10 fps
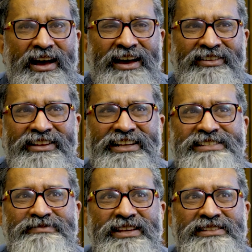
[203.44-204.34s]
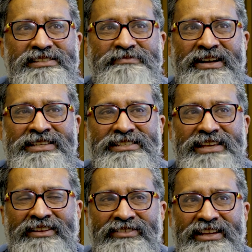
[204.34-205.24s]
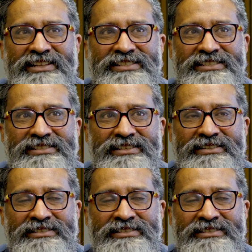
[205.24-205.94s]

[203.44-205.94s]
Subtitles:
I don't think it's as much. I don't think it's as